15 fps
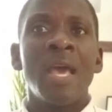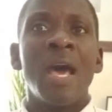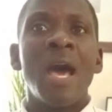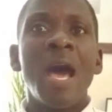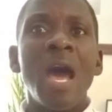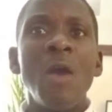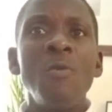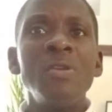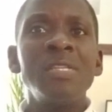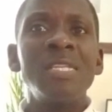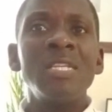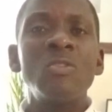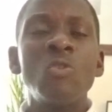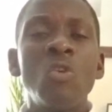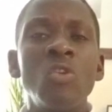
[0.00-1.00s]
How is
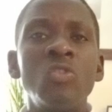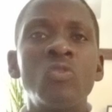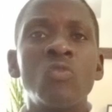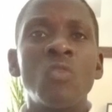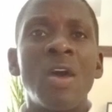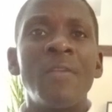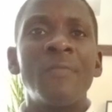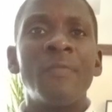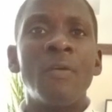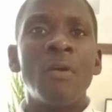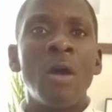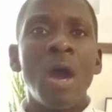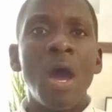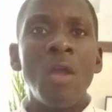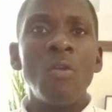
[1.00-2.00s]
it going to run?
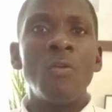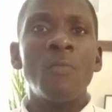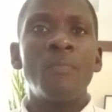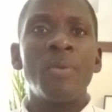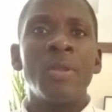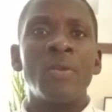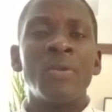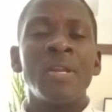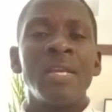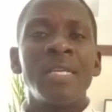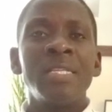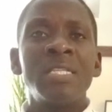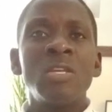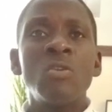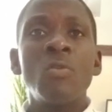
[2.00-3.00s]
For how long period?
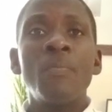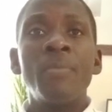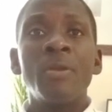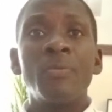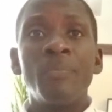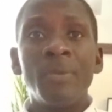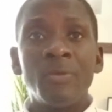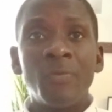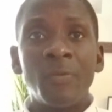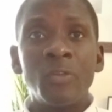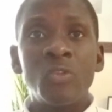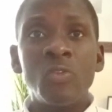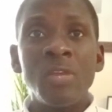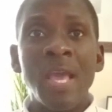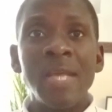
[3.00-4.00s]
Is it going to be for
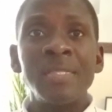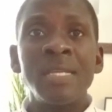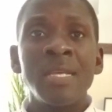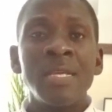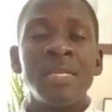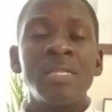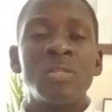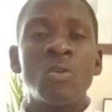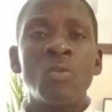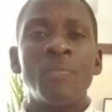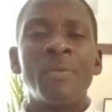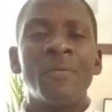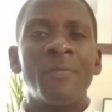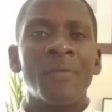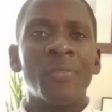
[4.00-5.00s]
2 years? Is it going
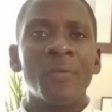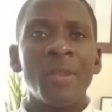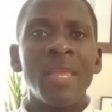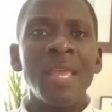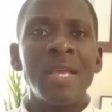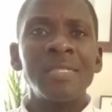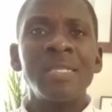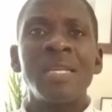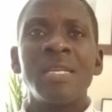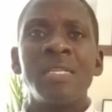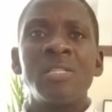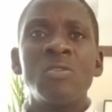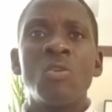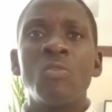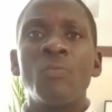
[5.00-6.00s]
to be for 3 years?
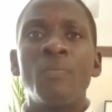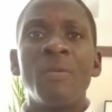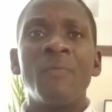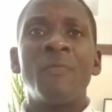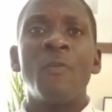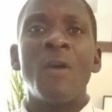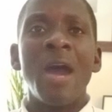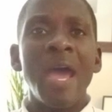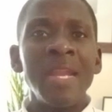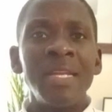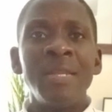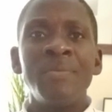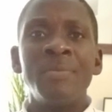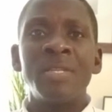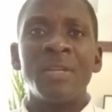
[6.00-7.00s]
Is it going to be for
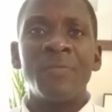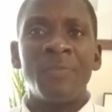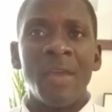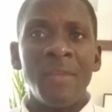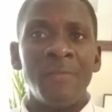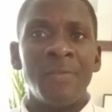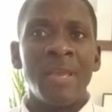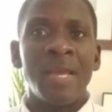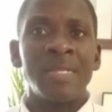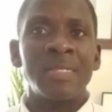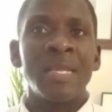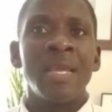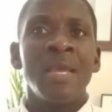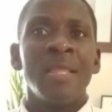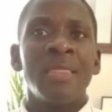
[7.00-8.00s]
unlimited 5 years?